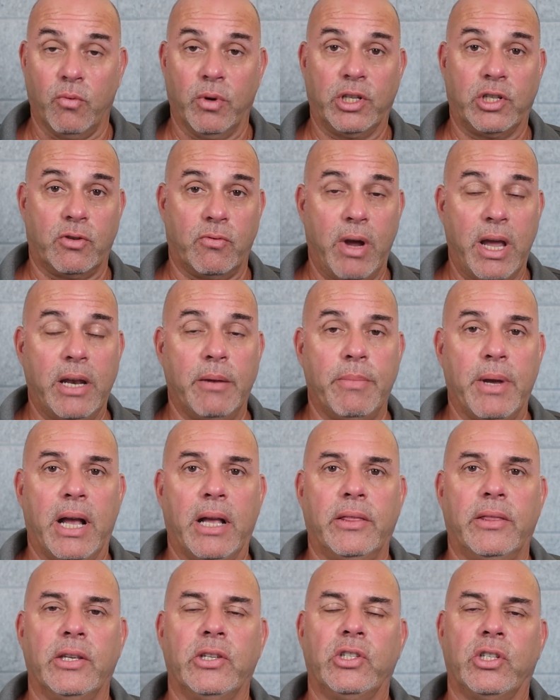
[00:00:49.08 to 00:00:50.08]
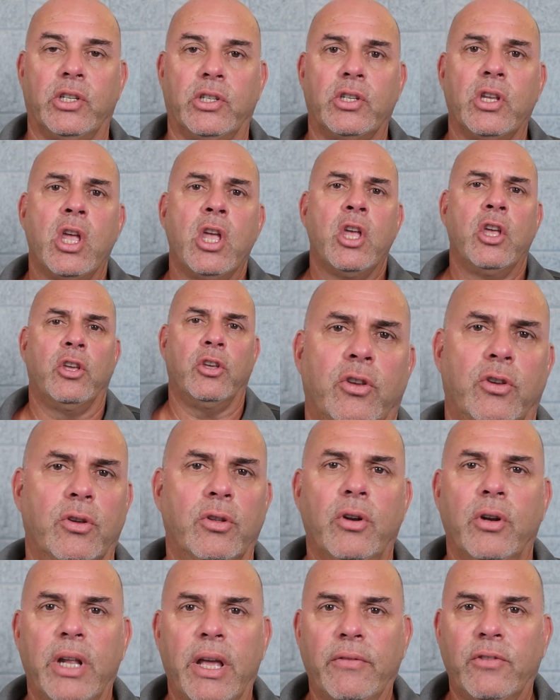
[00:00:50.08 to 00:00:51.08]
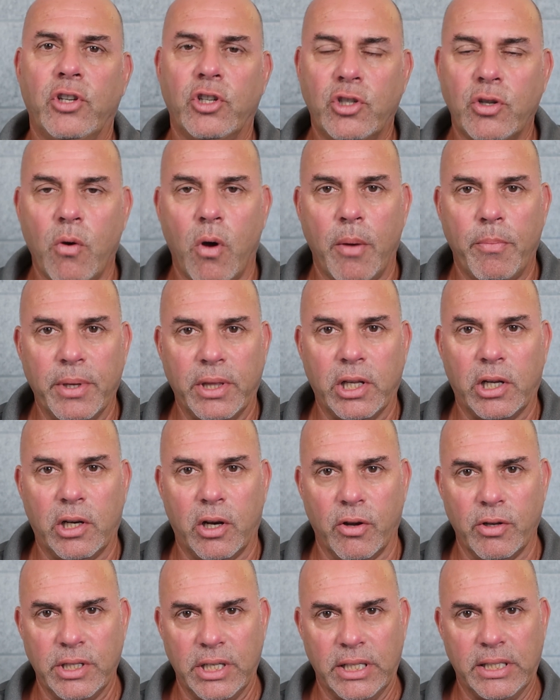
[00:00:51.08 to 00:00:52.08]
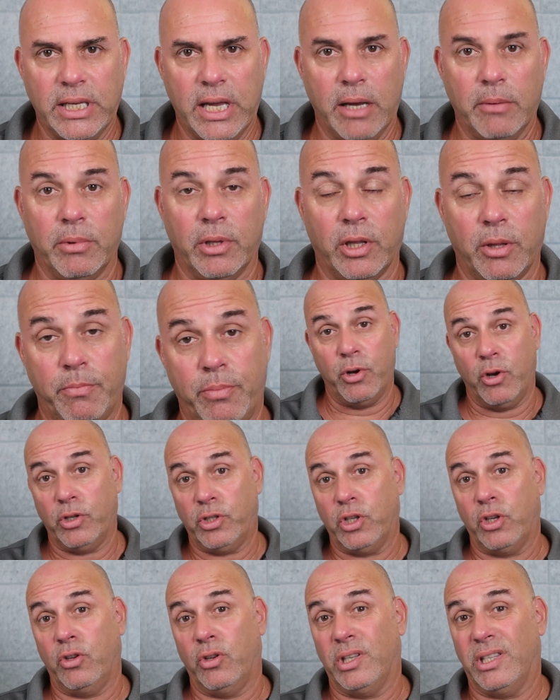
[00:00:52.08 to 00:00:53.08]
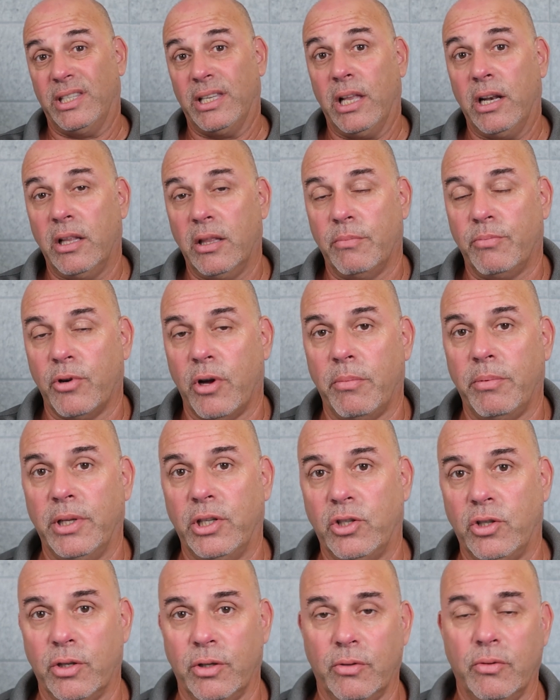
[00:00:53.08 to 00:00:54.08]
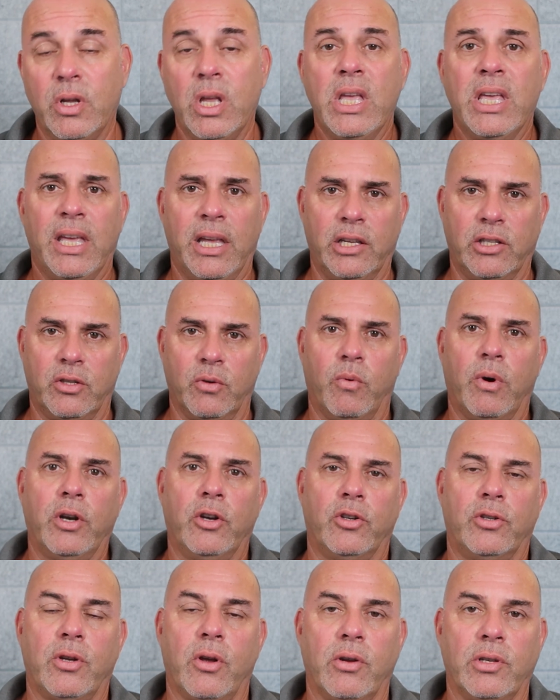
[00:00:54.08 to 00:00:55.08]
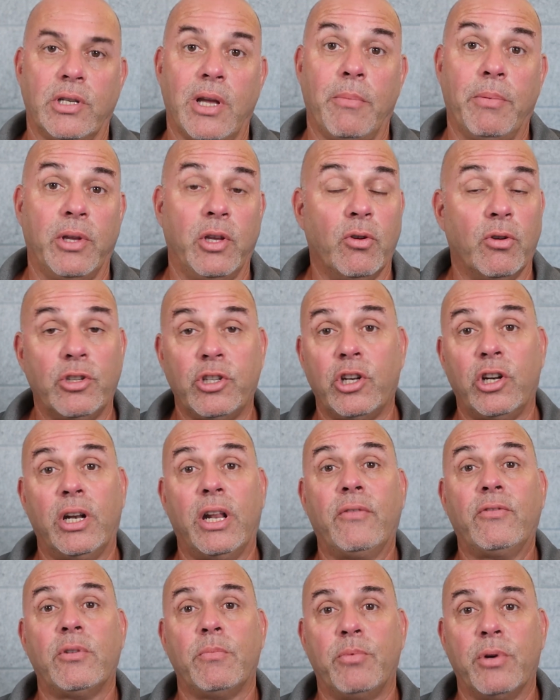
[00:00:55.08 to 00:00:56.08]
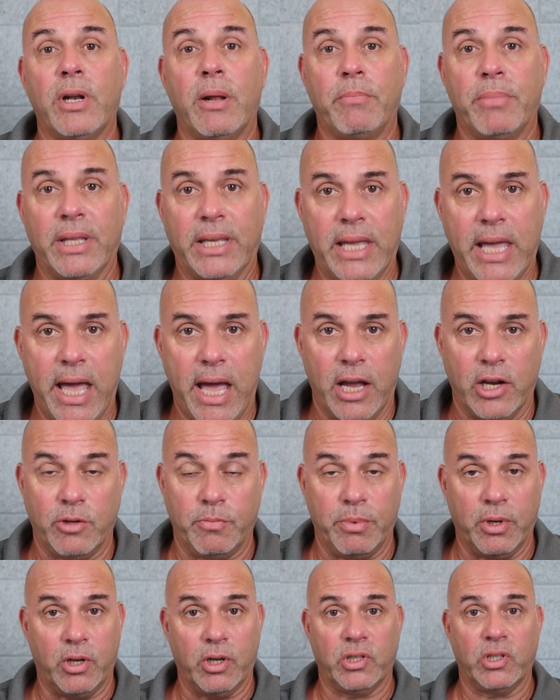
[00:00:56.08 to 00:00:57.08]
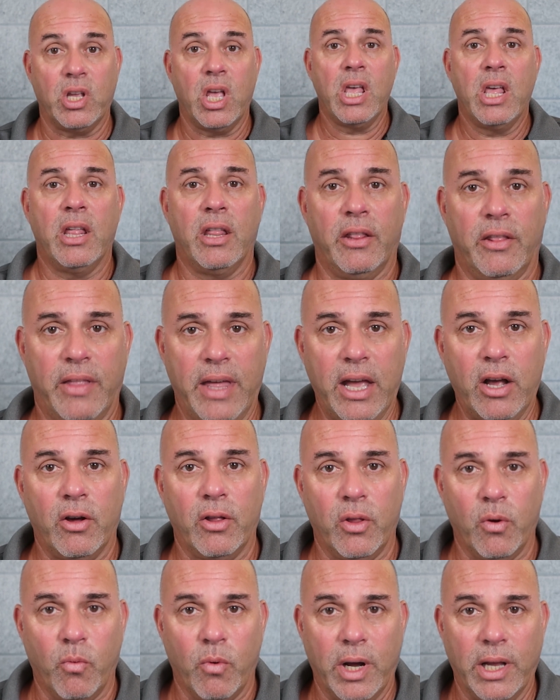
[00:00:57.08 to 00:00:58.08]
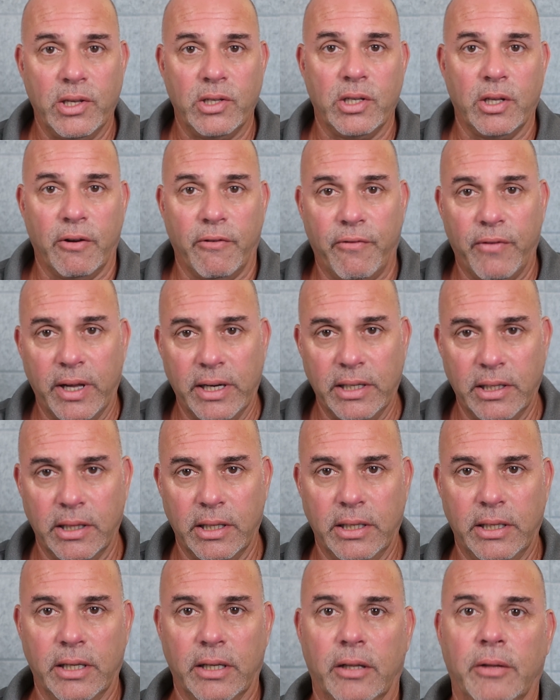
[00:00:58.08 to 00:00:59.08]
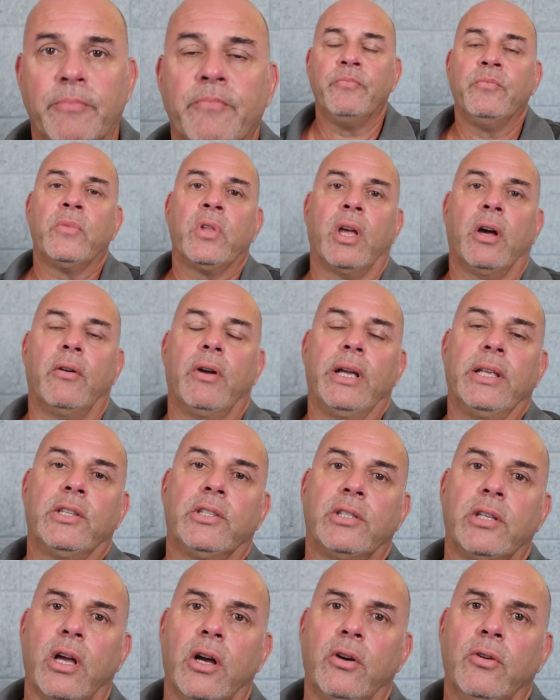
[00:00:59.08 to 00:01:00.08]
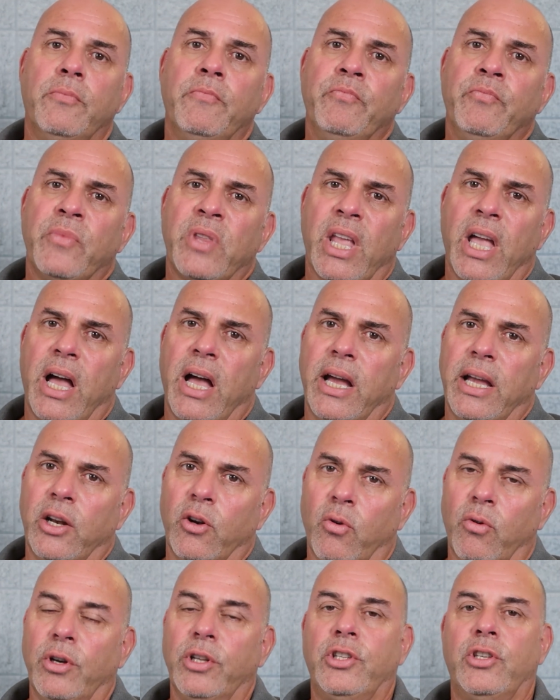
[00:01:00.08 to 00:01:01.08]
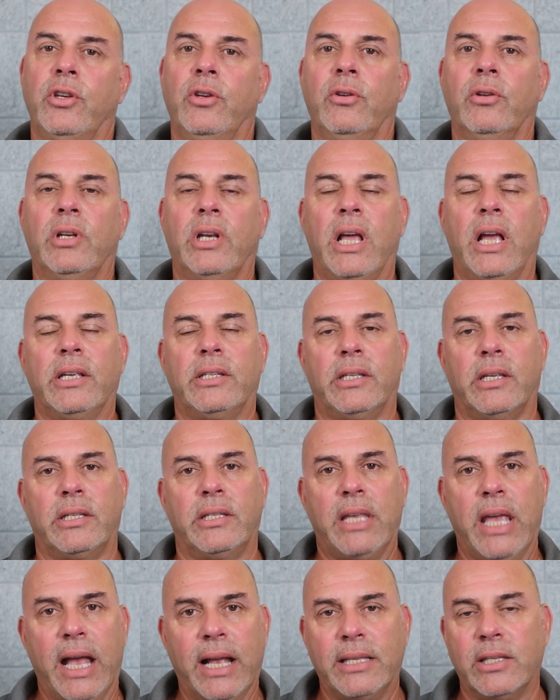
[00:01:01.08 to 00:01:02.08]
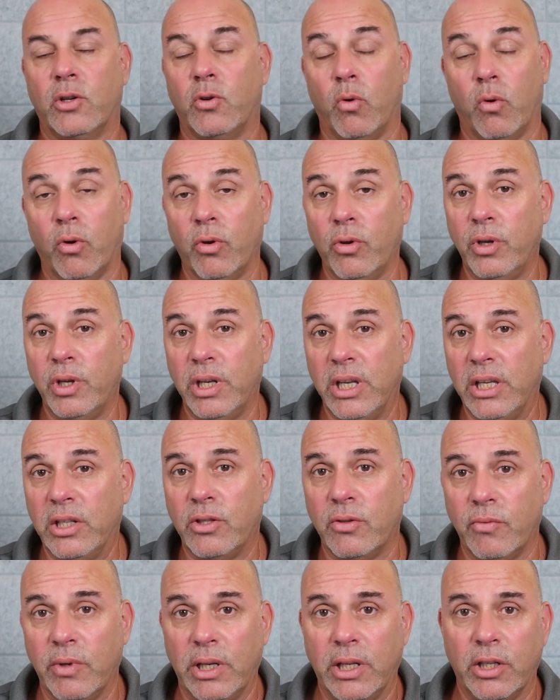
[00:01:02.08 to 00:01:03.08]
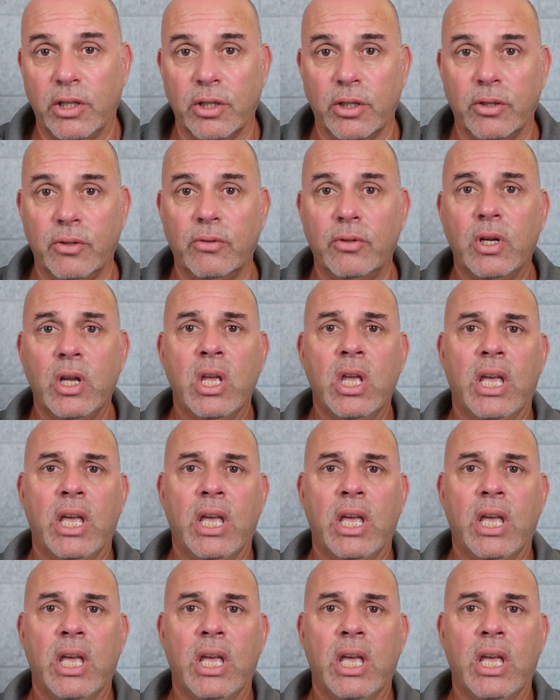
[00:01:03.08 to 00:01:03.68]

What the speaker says: what's great about this is you don't have to show up at the closing table. The person you're selling the property to is the one who shows up, and you also don't have to put up the cash because they are the ones that are funding the deal. All right, so in order to utilize this tactic, all you need to really do